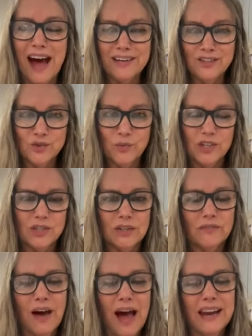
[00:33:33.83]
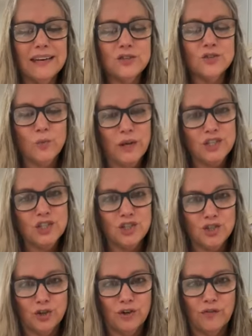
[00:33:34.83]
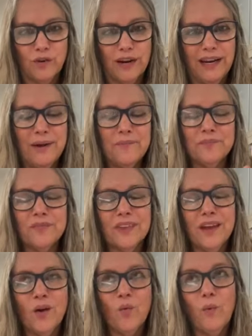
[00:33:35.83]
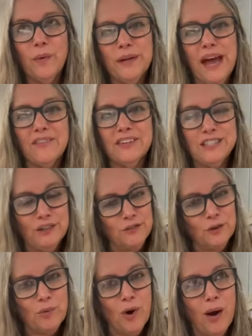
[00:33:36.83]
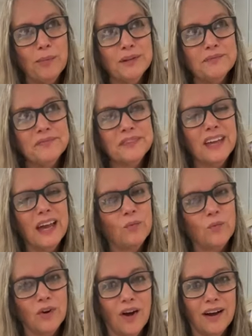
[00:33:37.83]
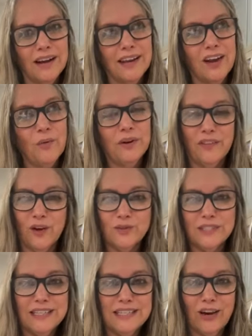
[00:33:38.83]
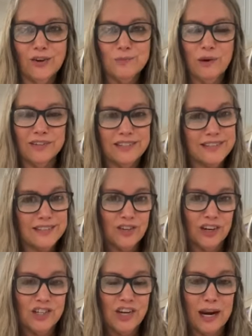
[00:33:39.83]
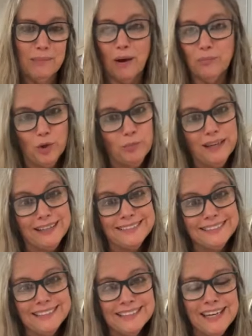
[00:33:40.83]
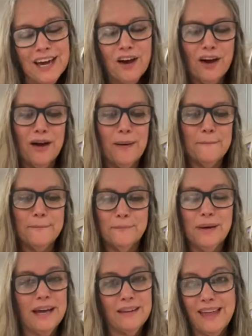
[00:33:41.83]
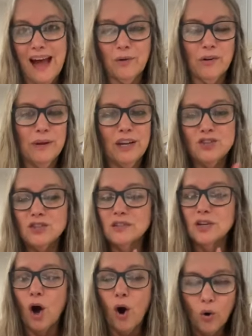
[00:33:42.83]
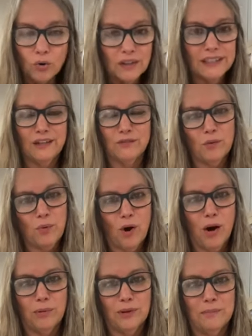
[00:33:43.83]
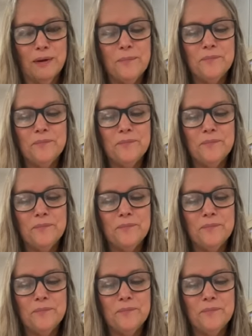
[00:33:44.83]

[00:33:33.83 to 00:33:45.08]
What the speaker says: switched to sugar-free, we would have a different problem. And we're not going to go into those details because this is not a chat about pooping. But that would have been a totally different problem